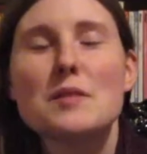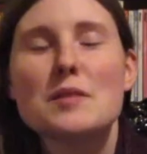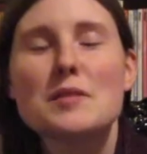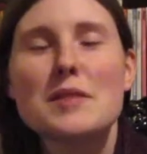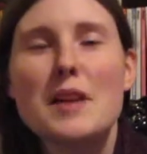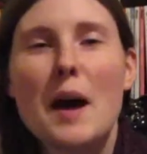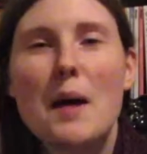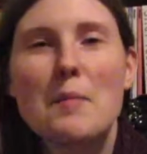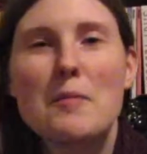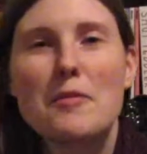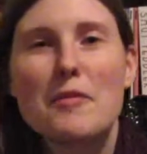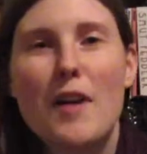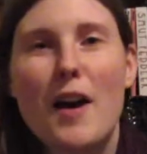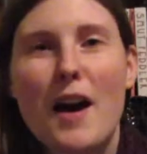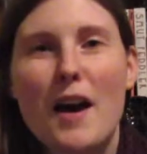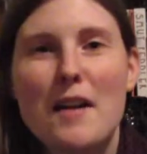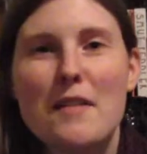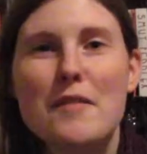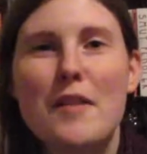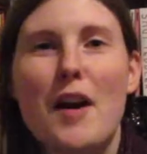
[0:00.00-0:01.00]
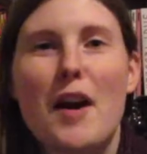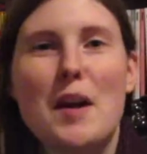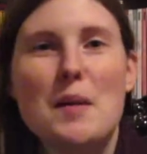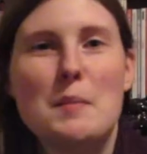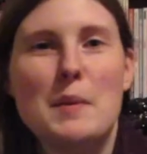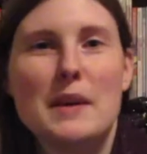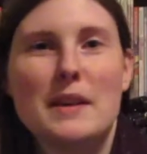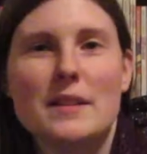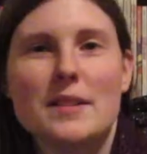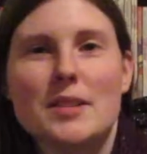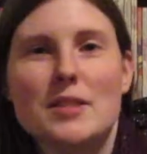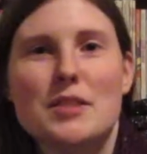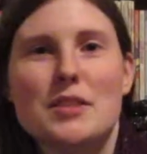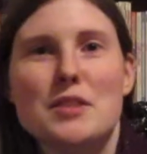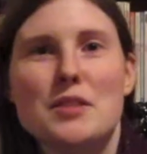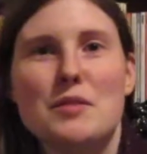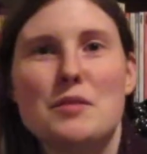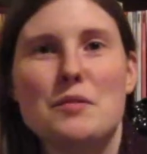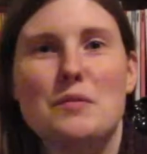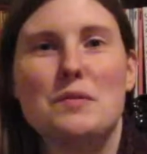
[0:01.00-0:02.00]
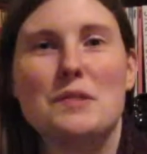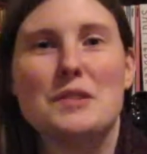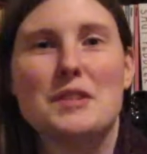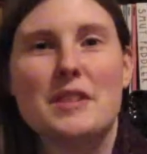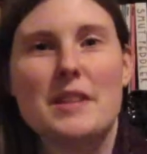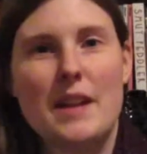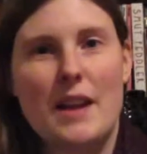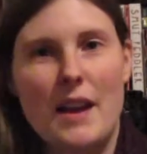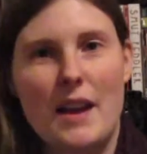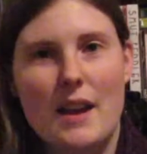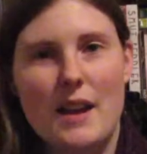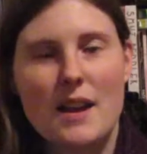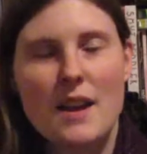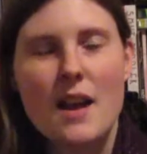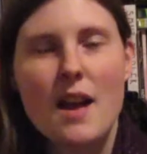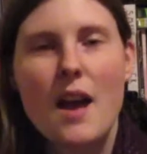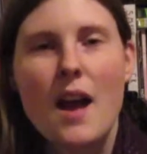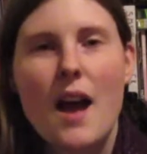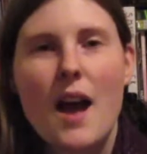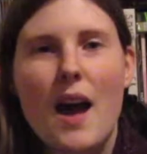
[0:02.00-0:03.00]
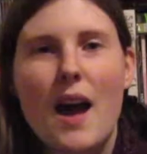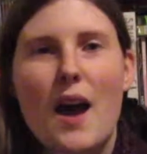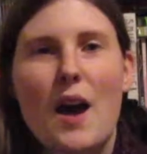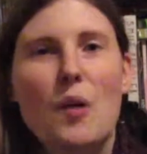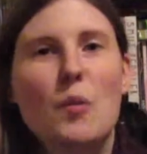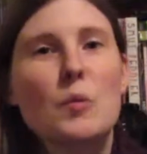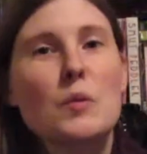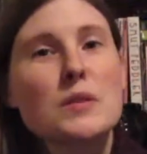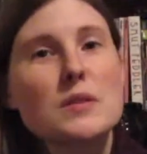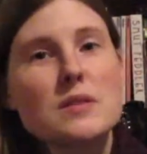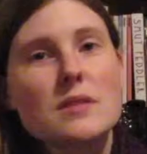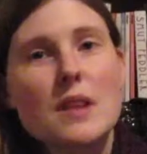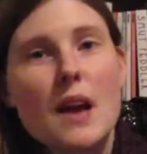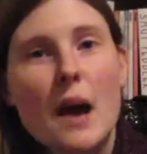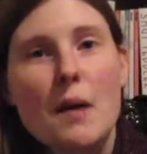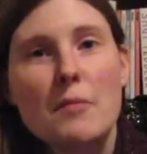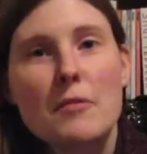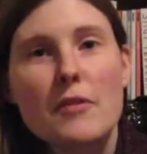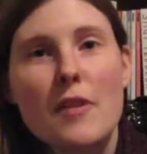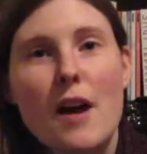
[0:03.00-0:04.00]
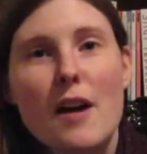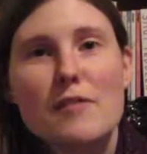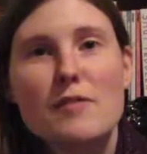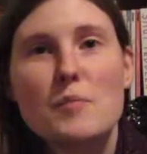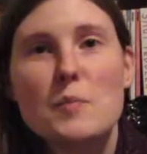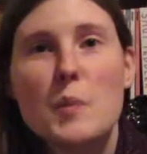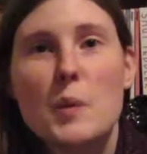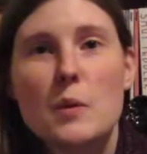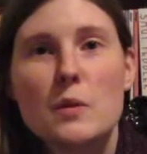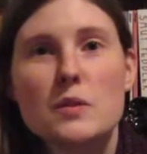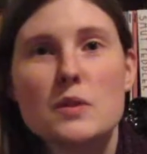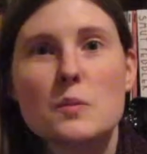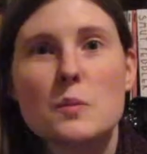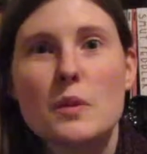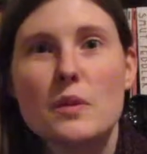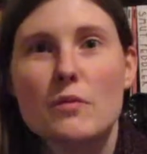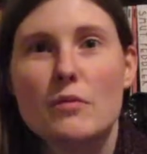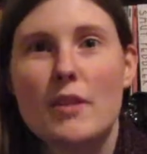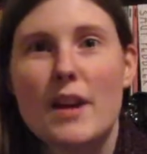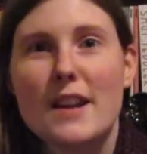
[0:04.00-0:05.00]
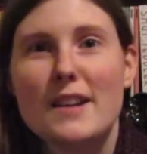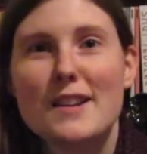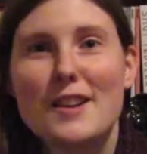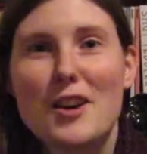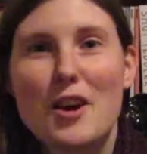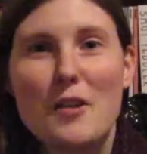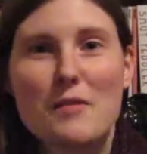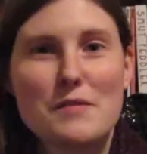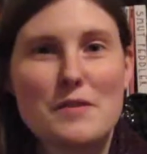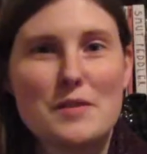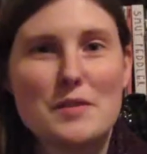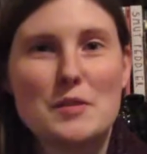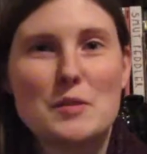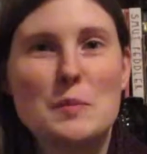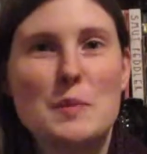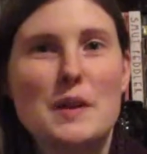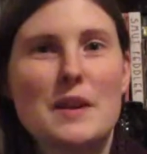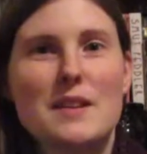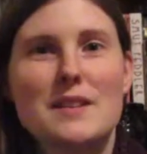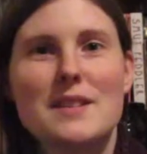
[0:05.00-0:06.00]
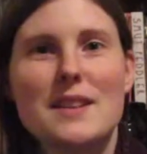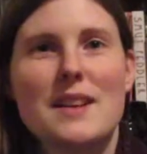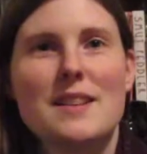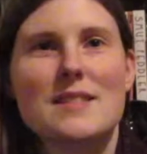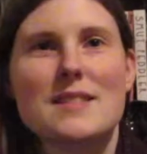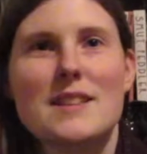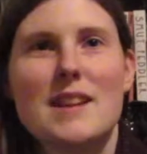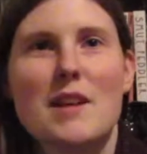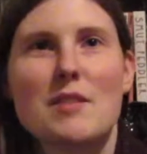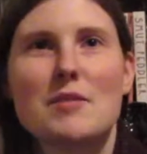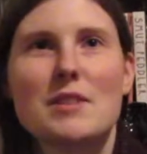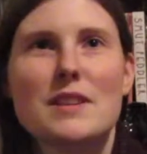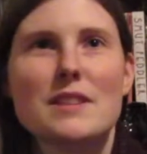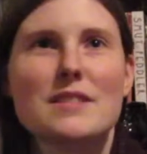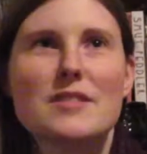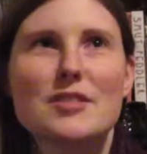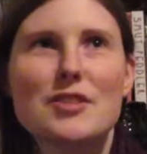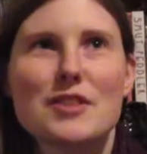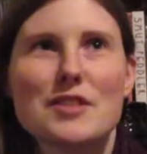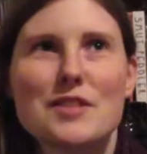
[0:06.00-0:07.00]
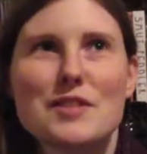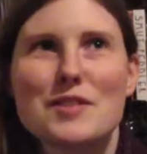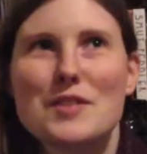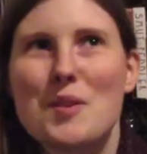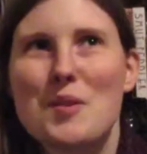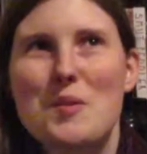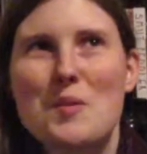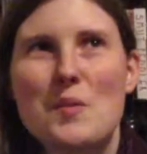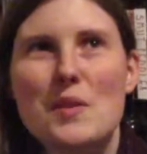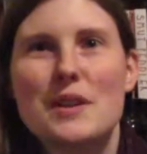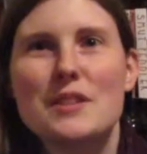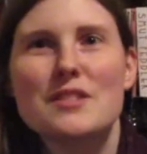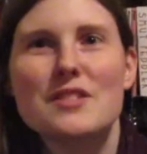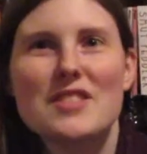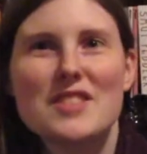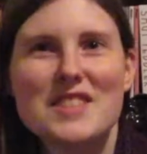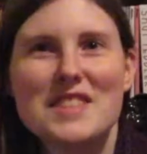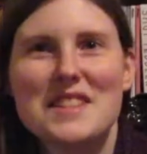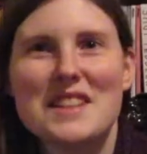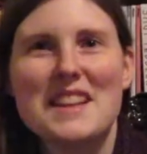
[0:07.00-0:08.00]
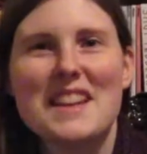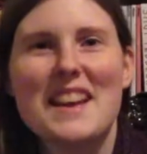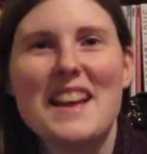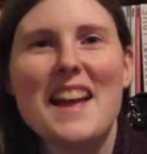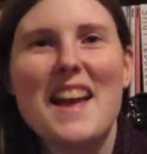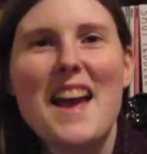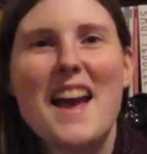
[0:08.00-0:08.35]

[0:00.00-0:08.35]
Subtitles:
Top 5 I picked to do for today was top 5 books with red covers, because that sounded just so interesting.